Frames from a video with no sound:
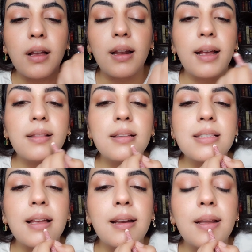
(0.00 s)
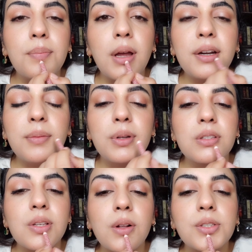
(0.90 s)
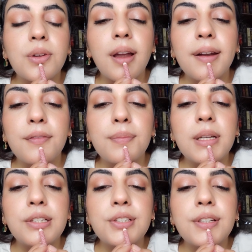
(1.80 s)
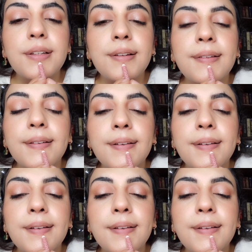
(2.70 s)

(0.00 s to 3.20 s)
I like this lip liner because it's also kind of peachy.